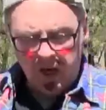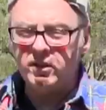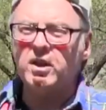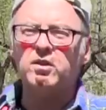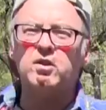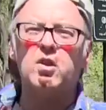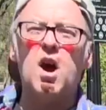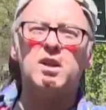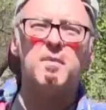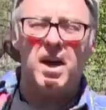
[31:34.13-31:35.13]
Jesus
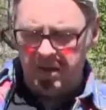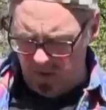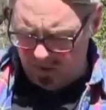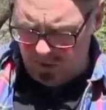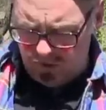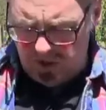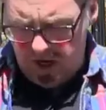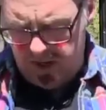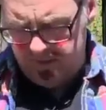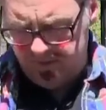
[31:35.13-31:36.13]
talked about the mustard
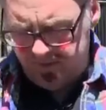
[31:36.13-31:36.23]
seed.